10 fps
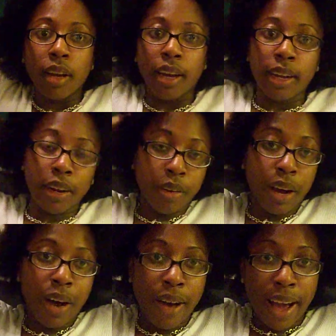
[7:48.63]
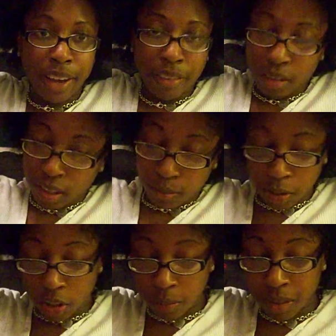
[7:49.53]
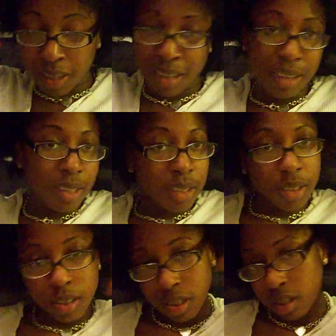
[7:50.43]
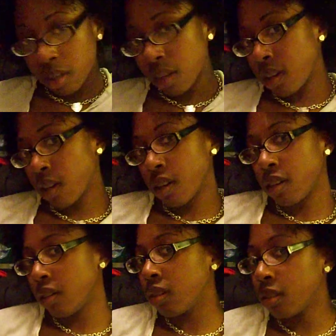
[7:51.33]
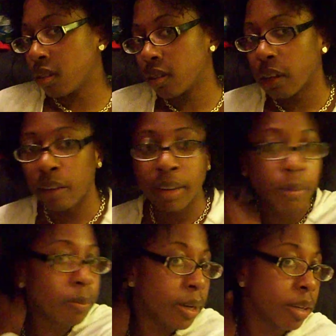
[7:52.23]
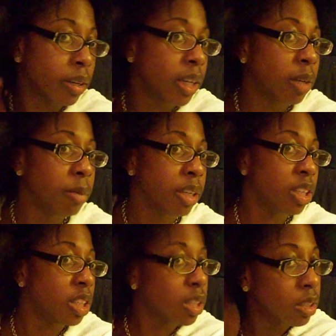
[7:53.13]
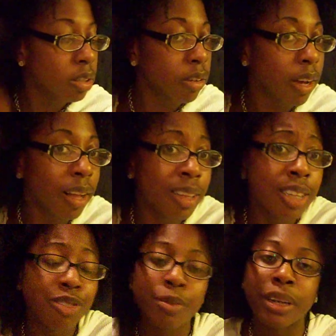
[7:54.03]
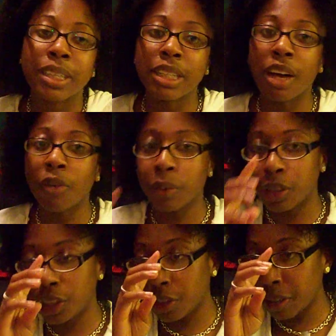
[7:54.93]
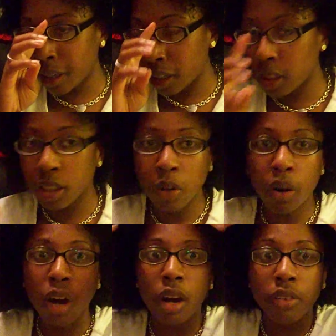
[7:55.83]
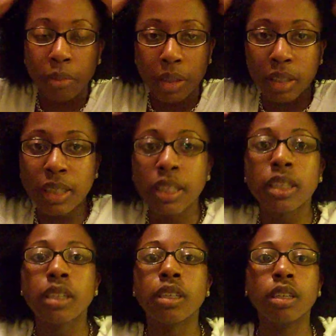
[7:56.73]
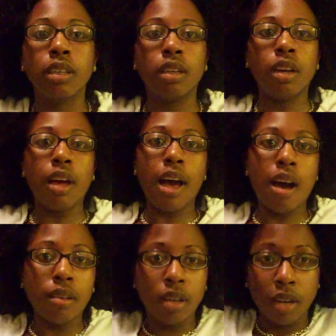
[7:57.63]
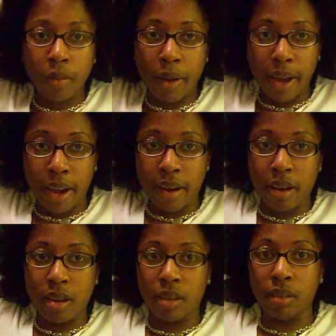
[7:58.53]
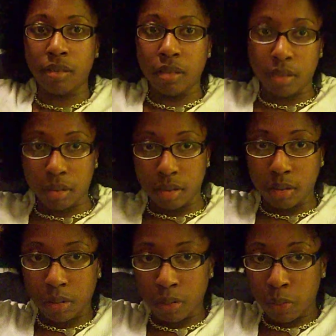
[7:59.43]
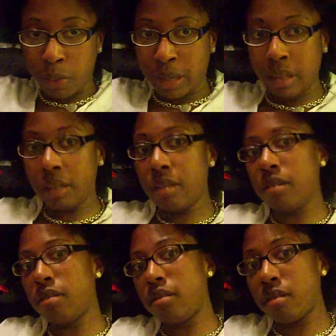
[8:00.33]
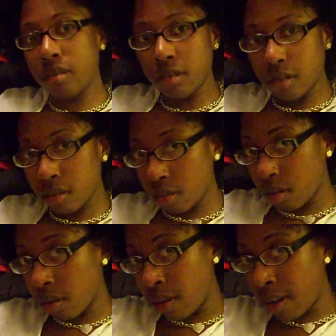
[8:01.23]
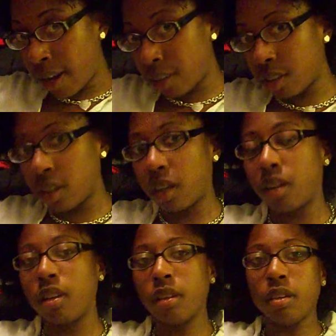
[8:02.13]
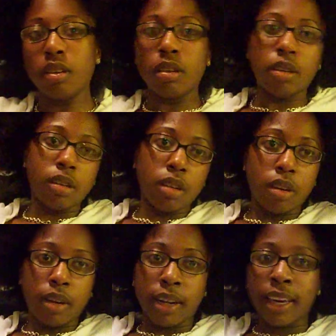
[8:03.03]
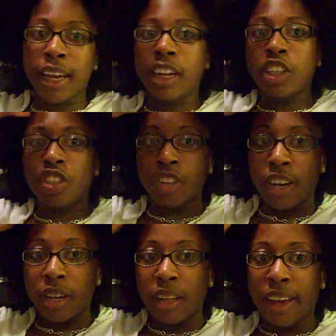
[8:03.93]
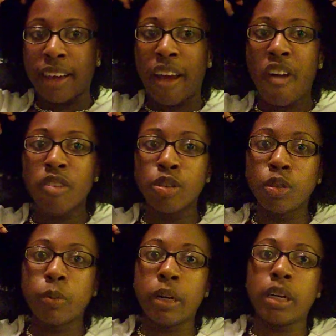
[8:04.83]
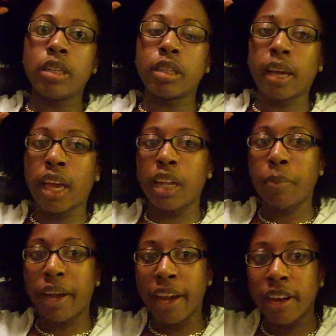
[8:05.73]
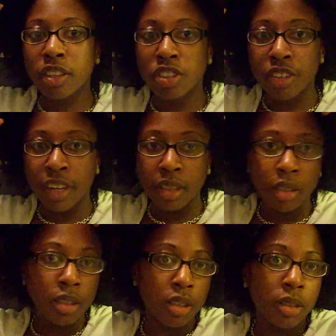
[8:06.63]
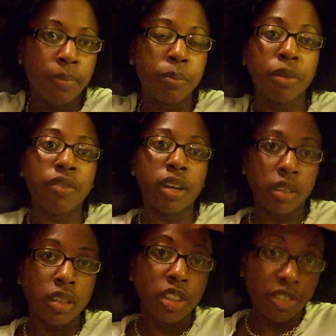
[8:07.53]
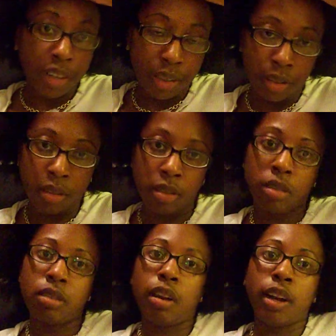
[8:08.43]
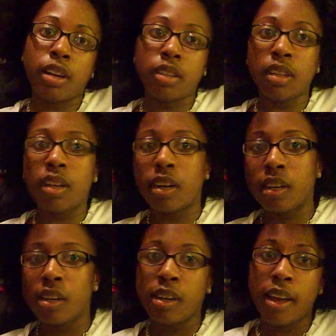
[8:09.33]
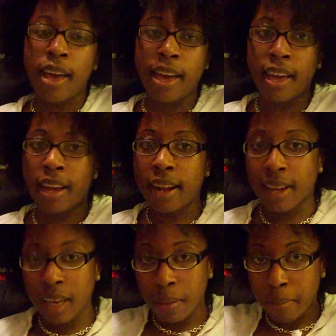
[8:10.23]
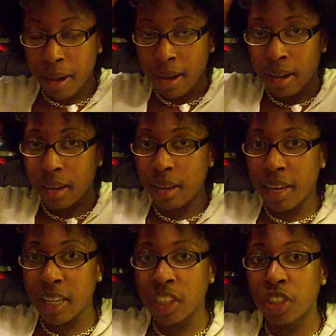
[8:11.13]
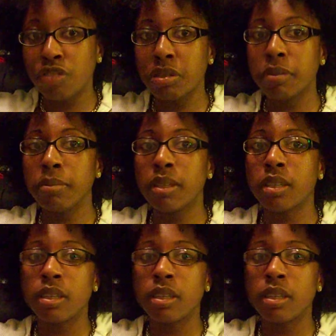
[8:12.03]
And I don't know how accurate this measurement is. I'll get a better image, at least for myself when it's straight. It's so hard for me to see how long my hair is when it's not straight. And I get it straightened like every two months. I get it, my hair straightened, professionally straightened. I go to salon and I get my ends trimmed.